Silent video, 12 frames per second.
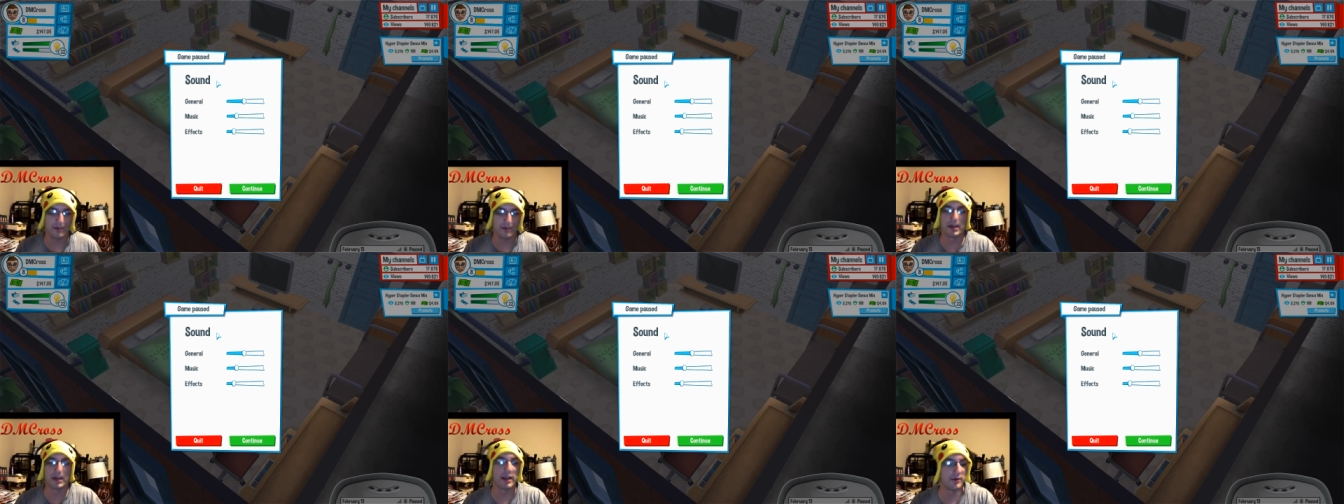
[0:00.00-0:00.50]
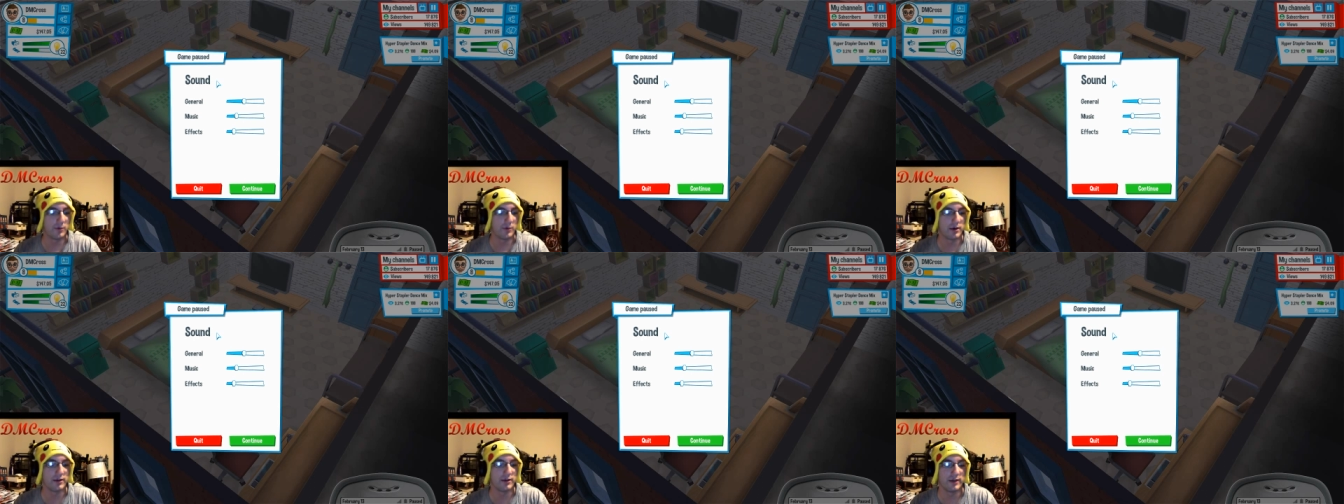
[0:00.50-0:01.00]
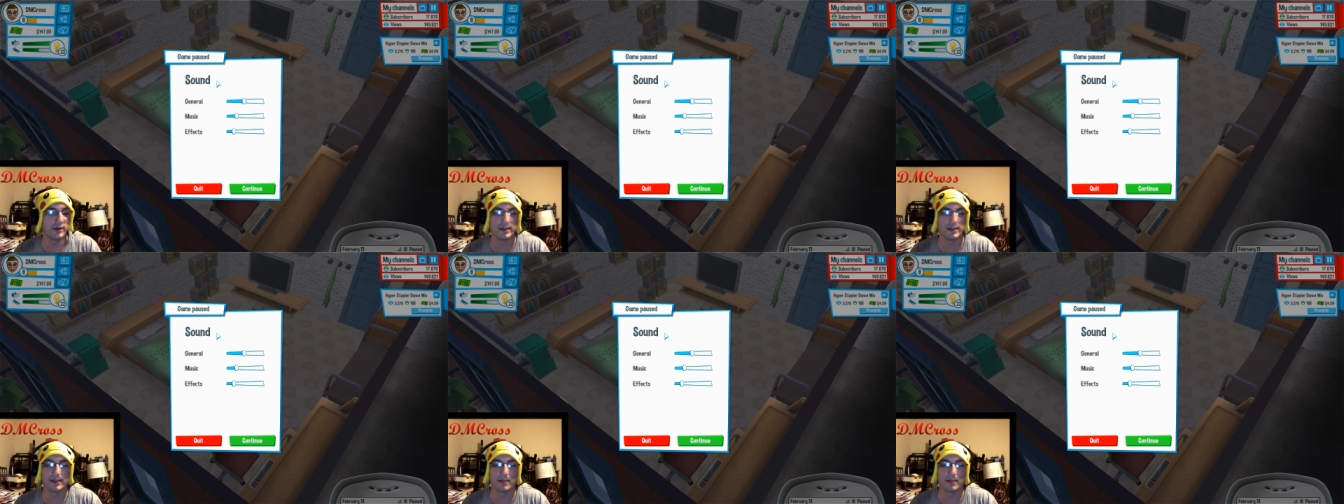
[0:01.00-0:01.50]
but I didn't want you
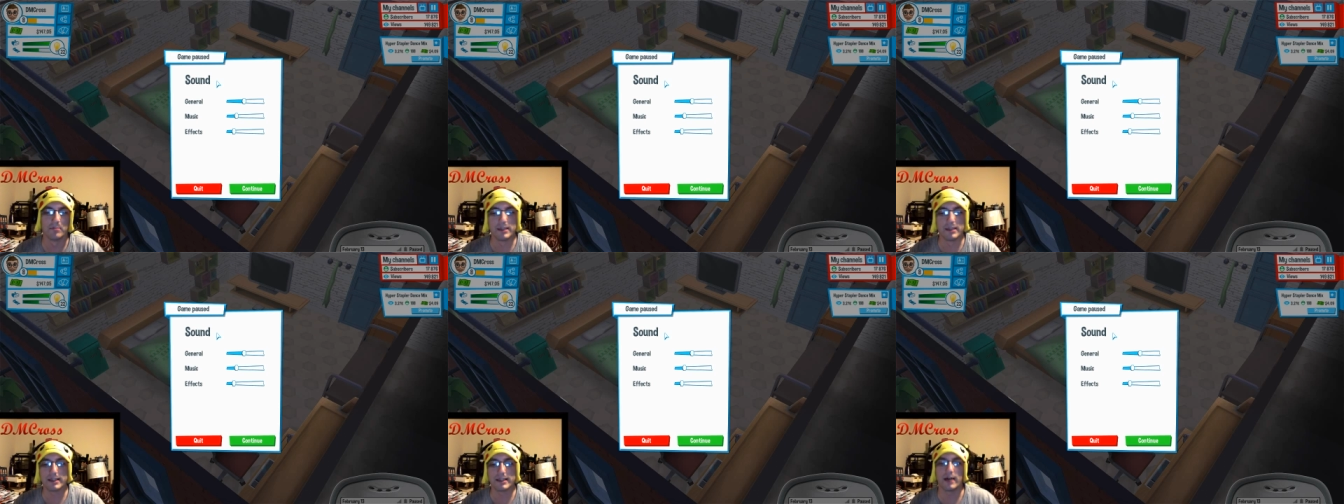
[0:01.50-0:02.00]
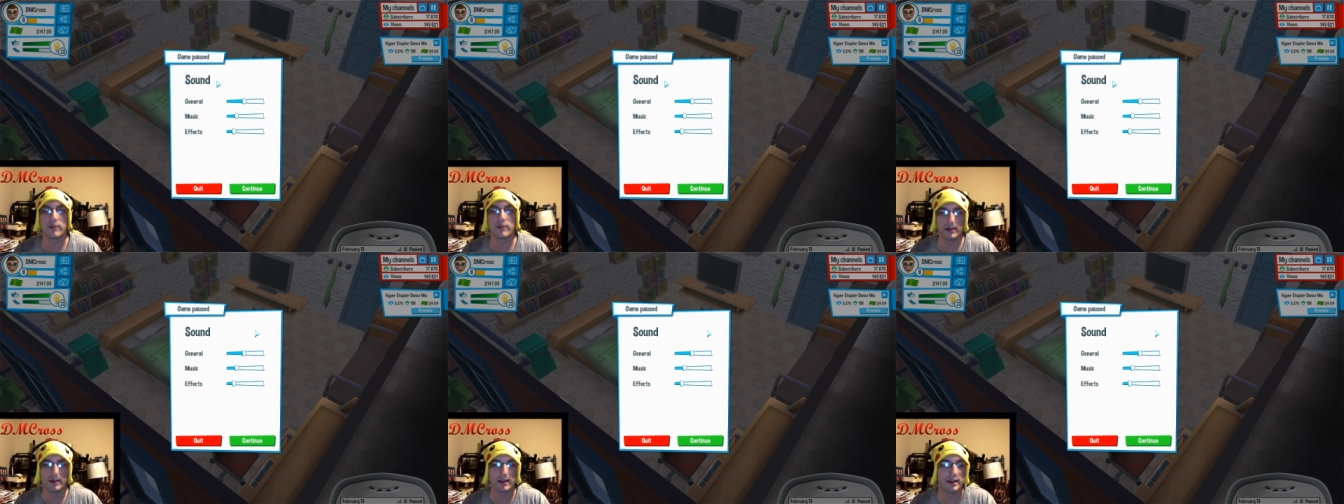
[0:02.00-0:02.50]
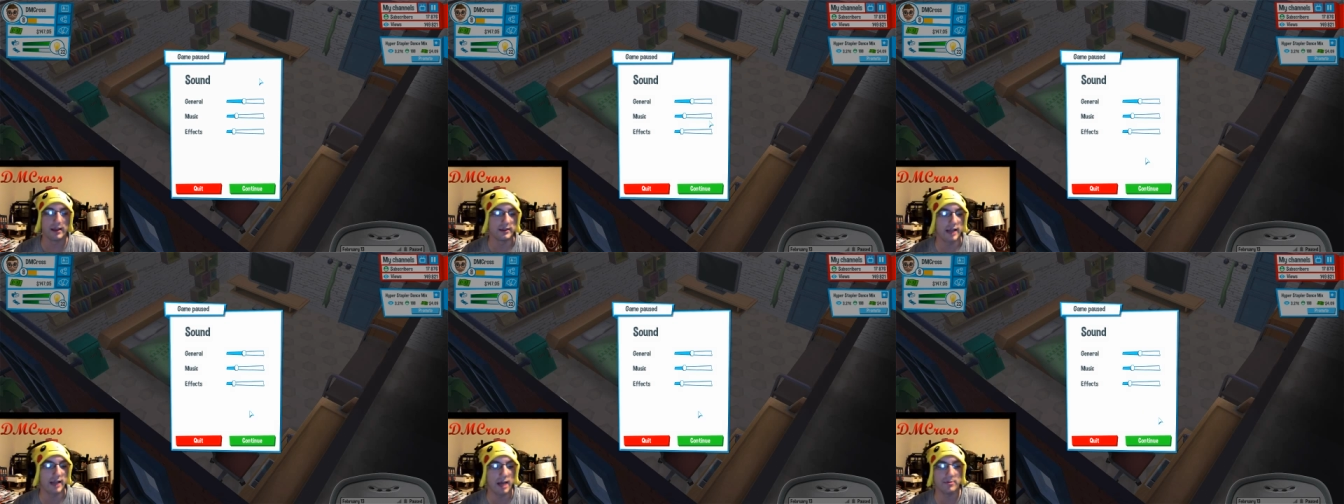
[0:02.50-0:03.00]
guys to like miss out on the things
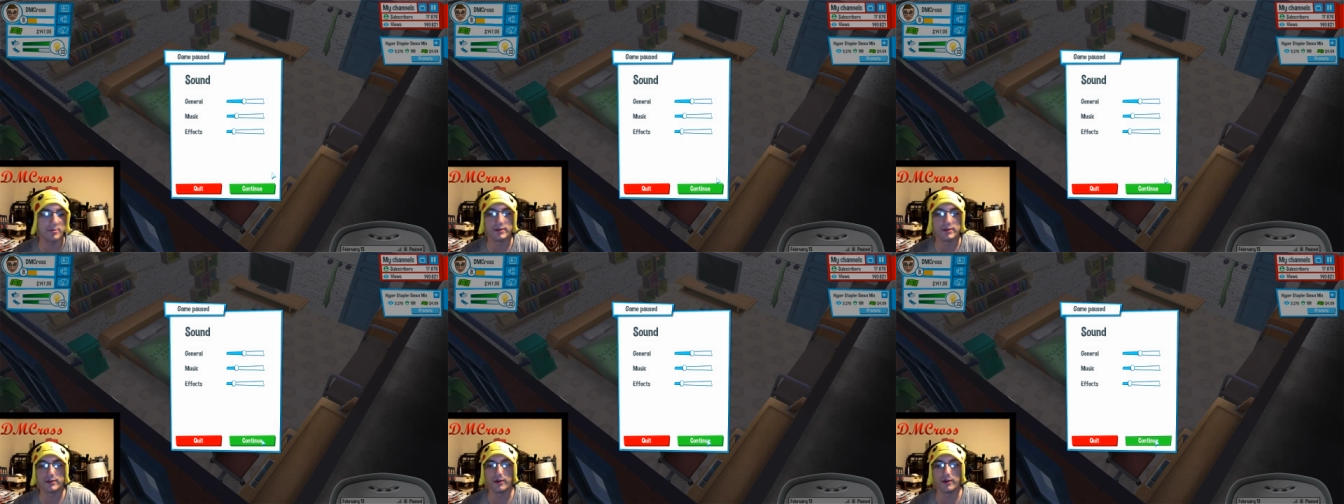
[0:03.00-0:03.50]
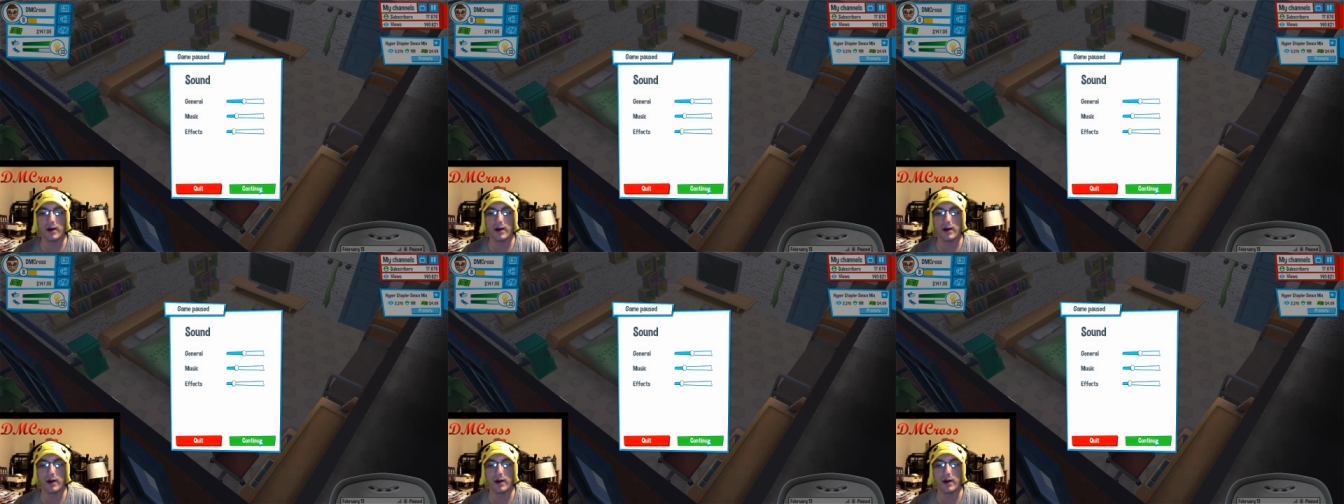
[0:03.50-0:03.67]
that happen. So I